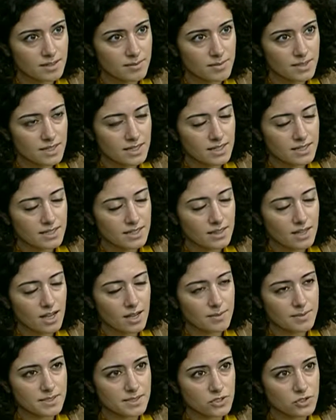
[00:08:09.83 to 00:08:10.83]
I think
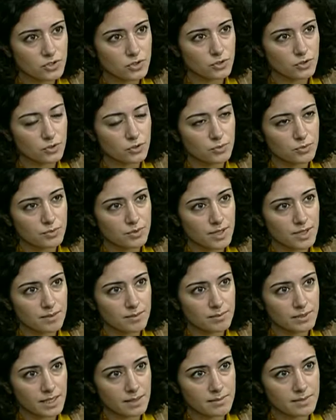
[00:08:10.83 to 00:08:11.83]
the opposition group
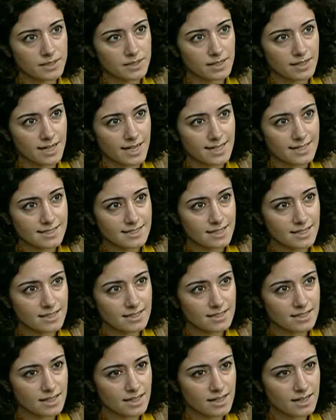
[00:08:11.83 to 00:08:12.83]
blamed it on
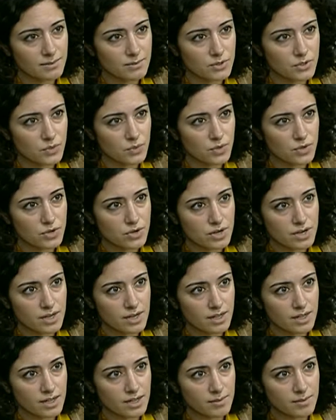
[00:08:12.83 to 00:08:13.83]
Assad, and I'm just
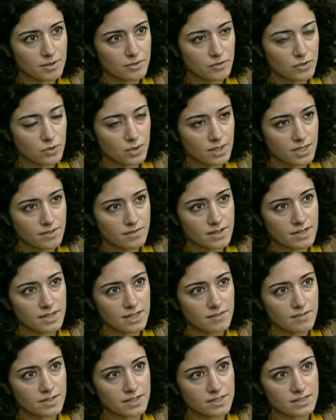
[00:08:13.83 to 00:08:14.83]
wondering if you all have
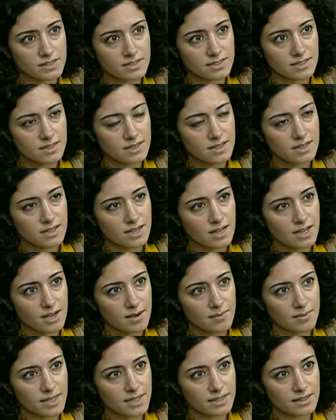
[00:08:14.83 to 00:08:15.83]
any evidence
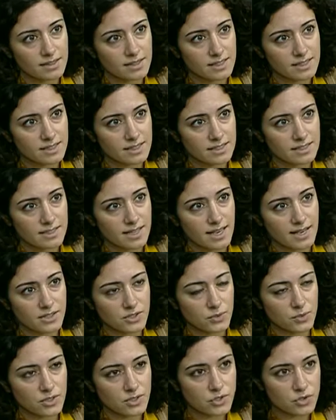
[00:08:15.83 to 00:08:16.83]
that this
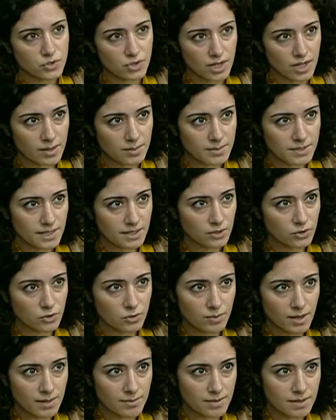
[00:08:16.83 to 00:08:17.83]
gas was dropped and
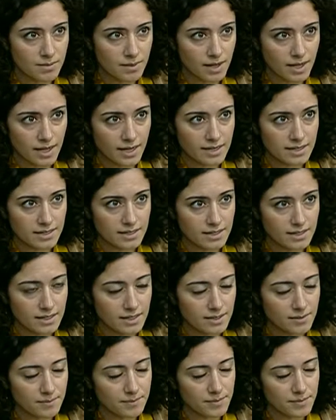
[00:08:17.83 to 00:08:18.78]
who might be behind it.